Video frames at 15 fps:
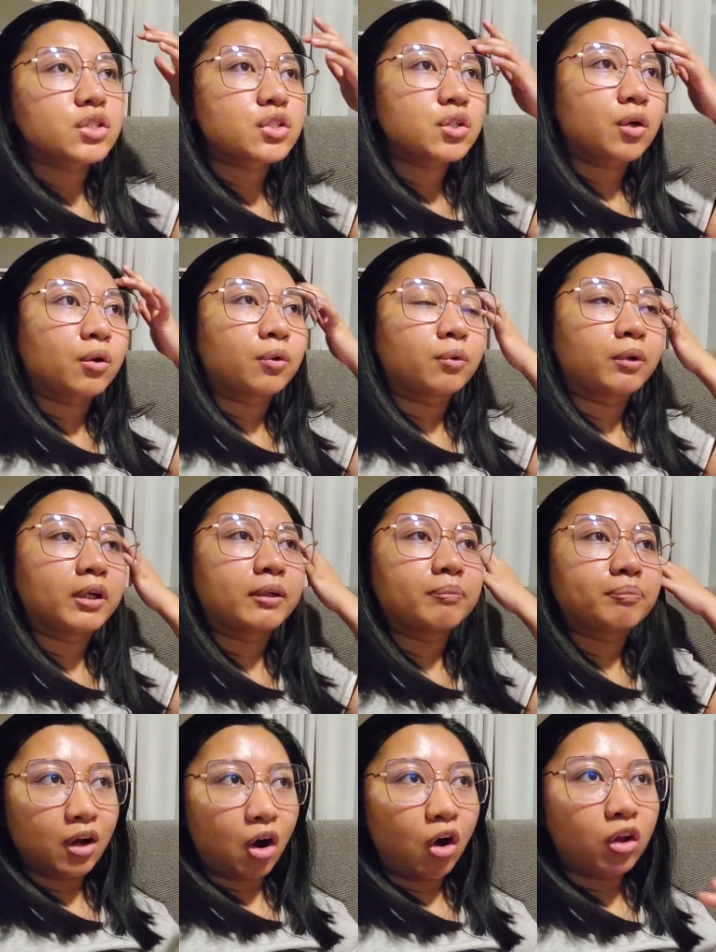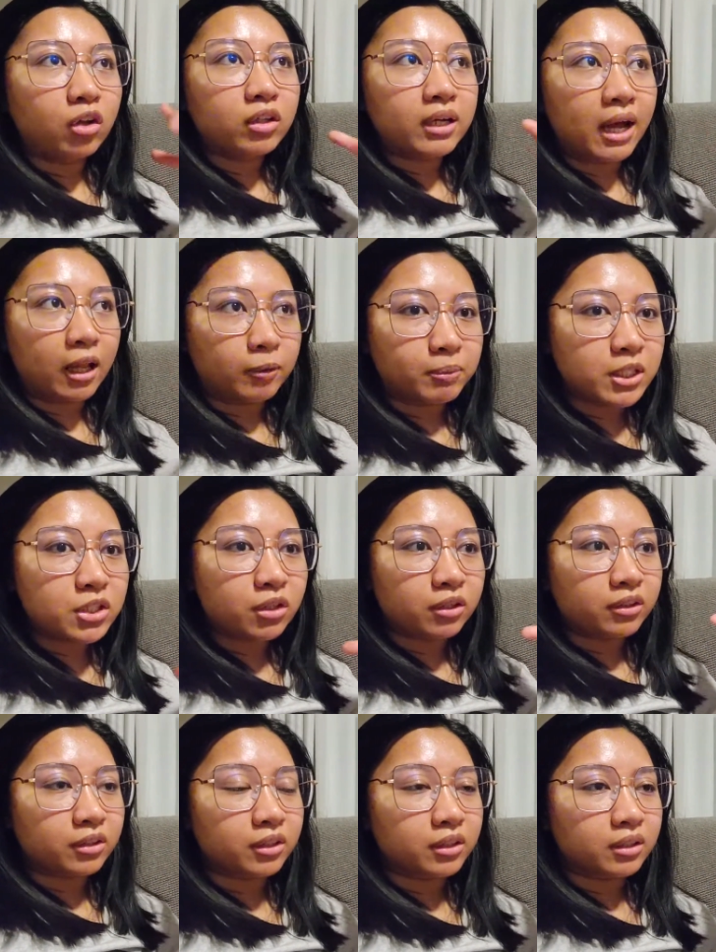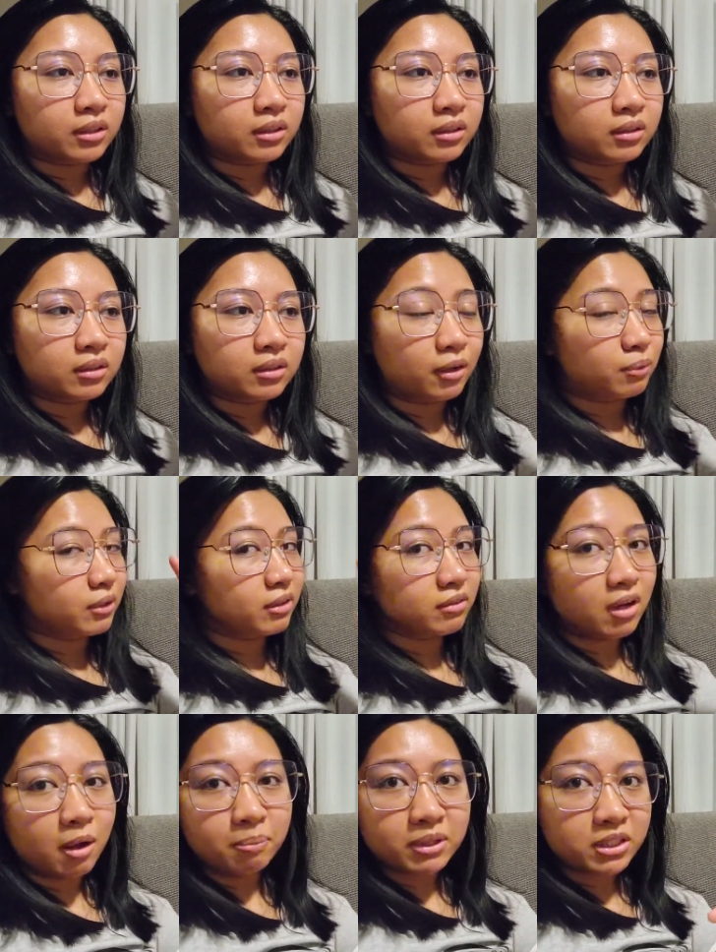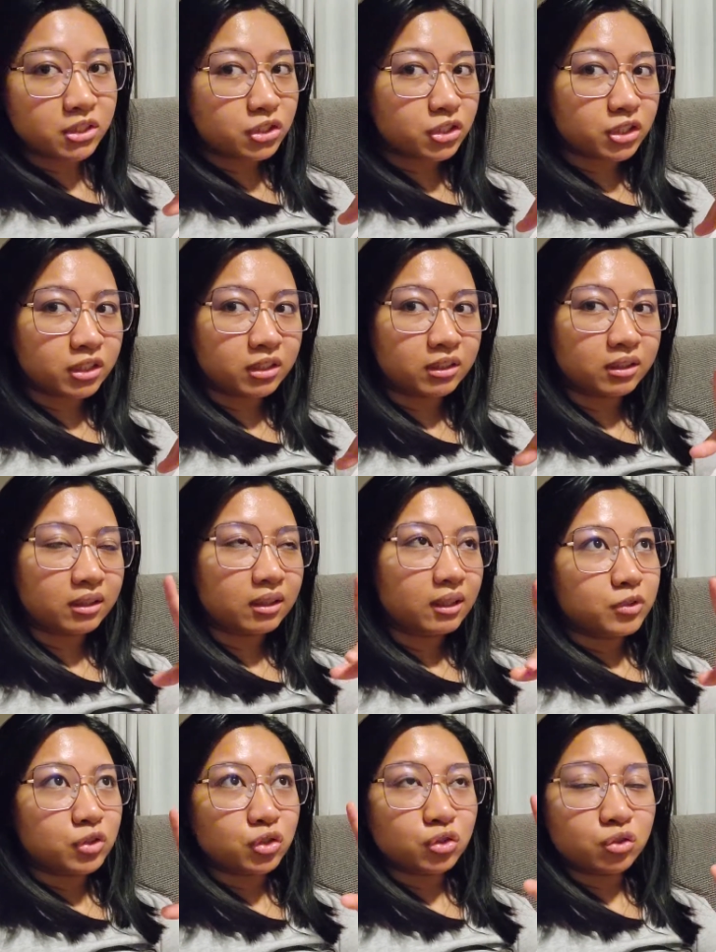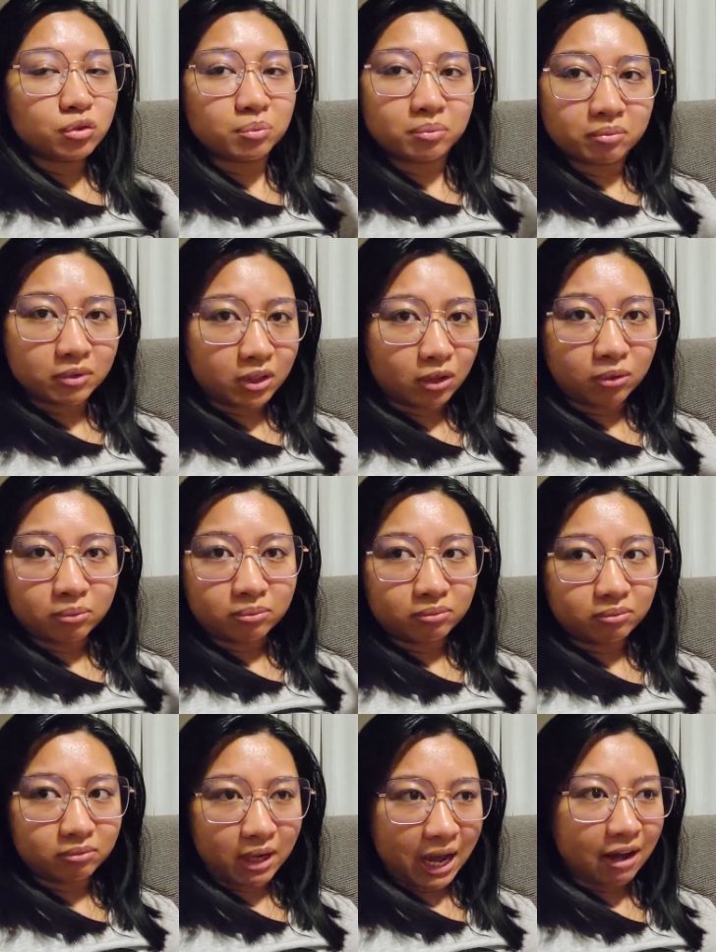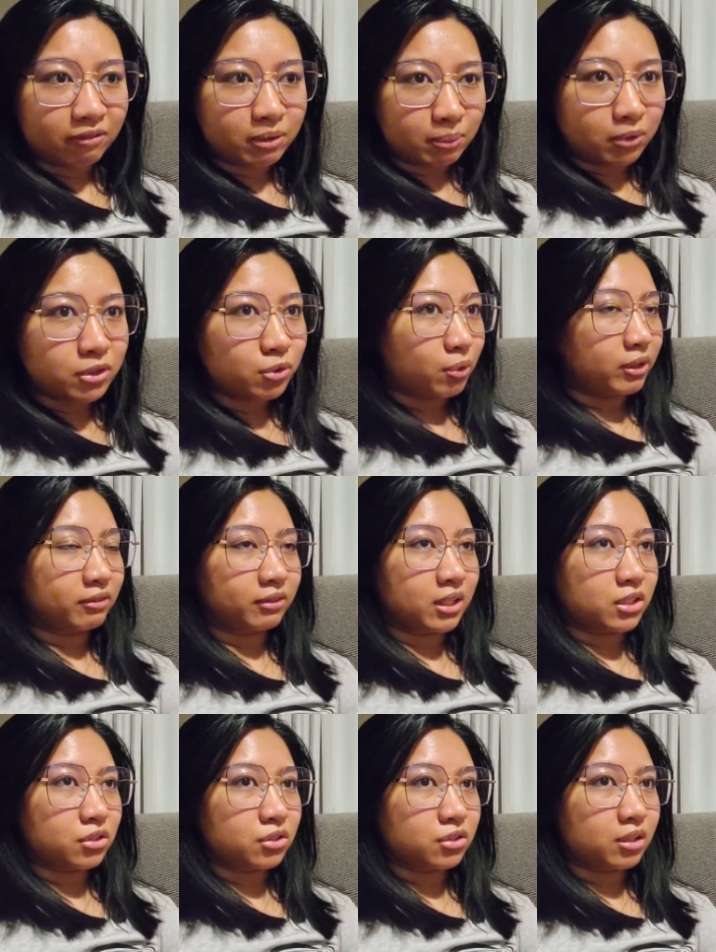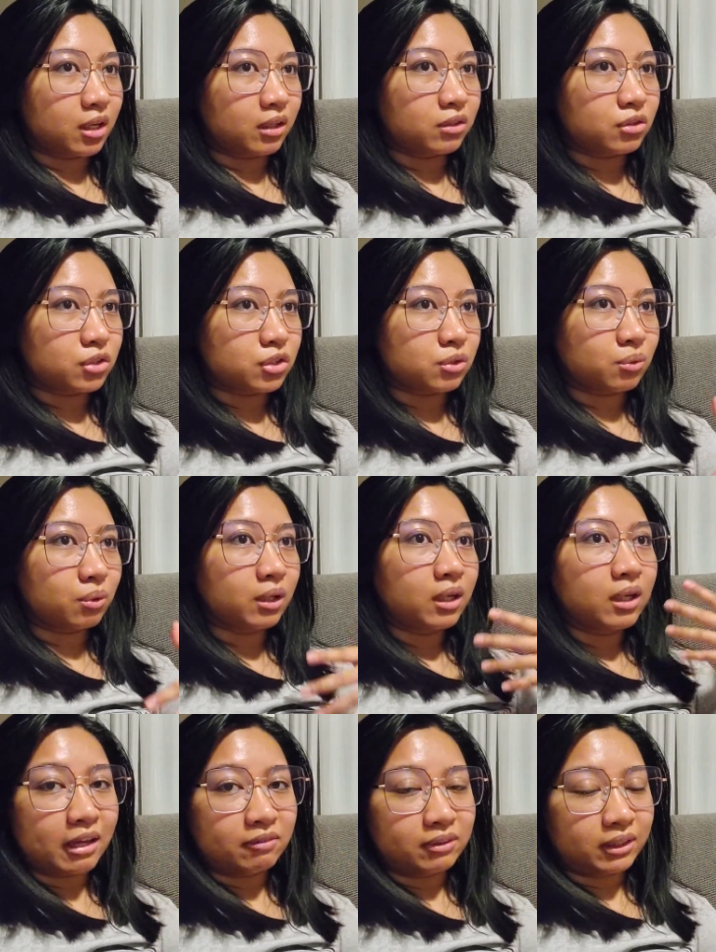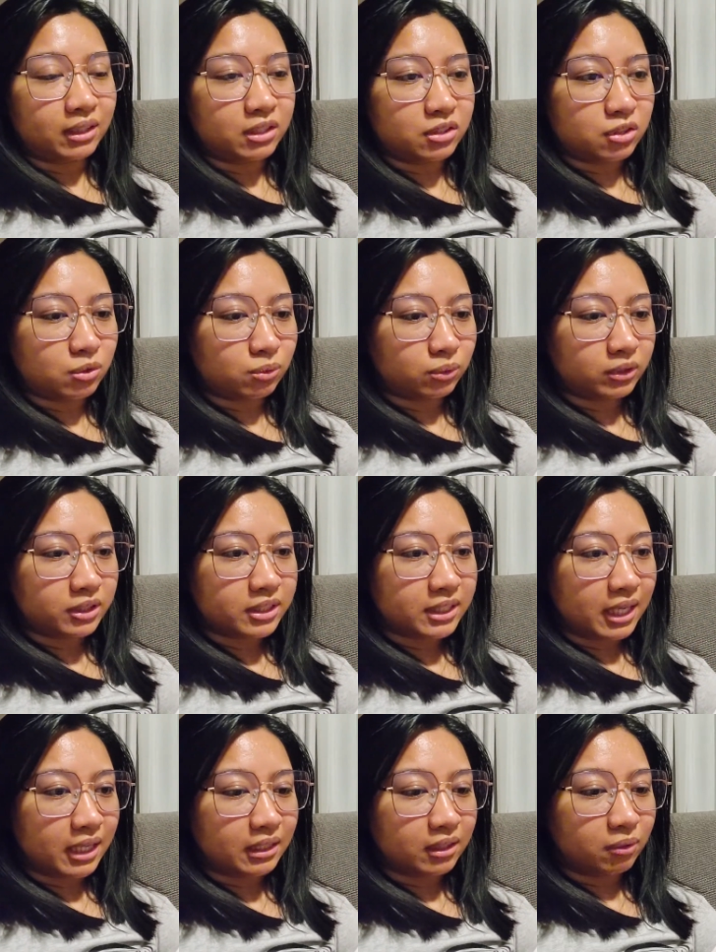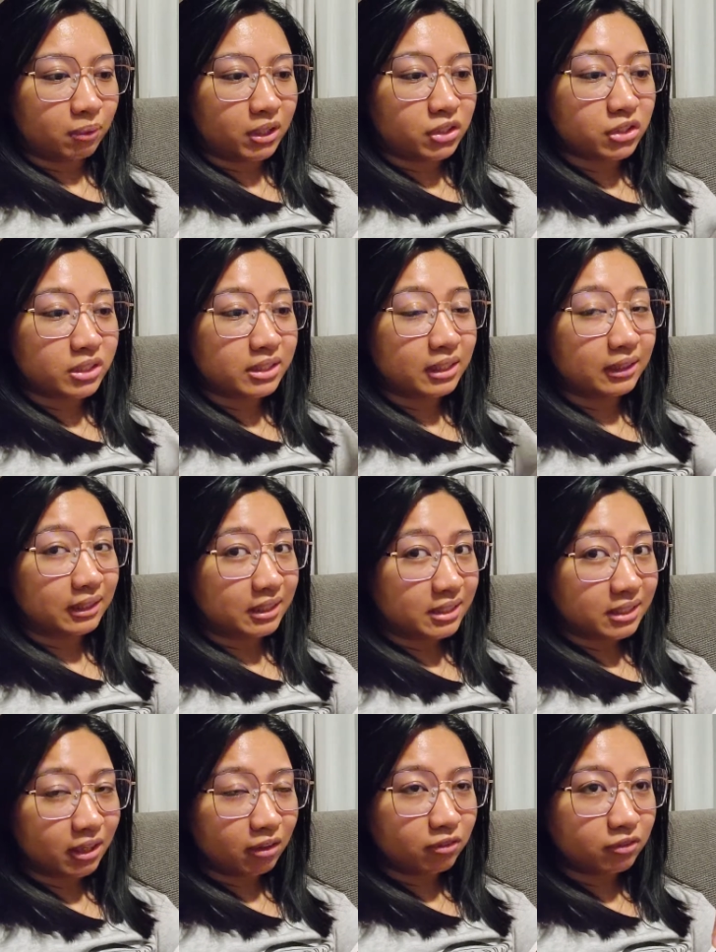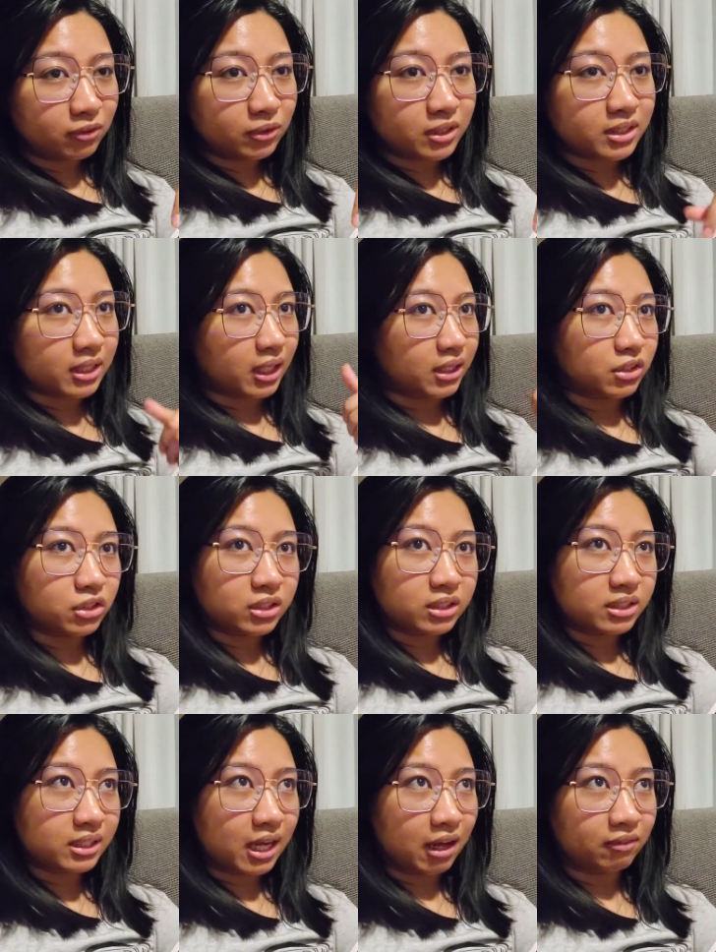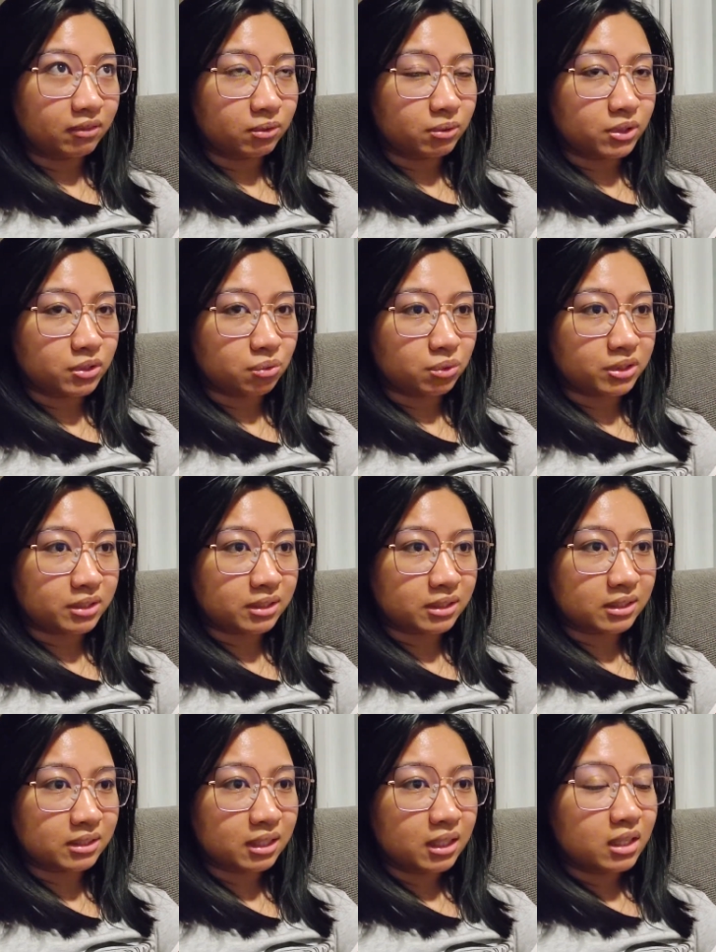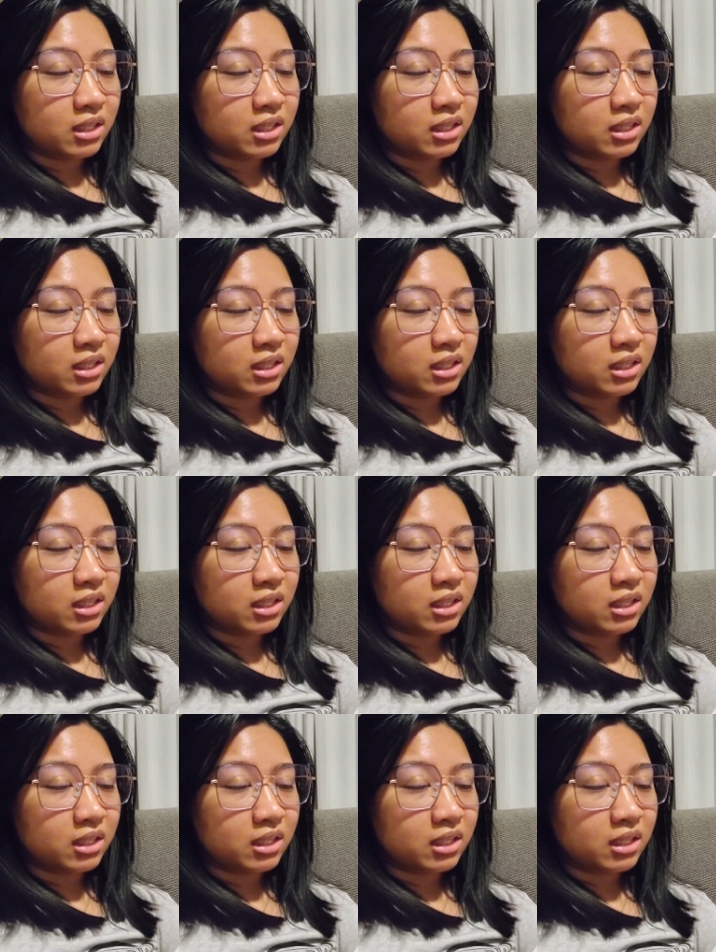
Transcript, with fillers: So they all help each other get rid of the competition to, you know, have the most qualifications to get into Ivy League schools. And in a way, she's the least helpful because, again, she doesn't have the resources.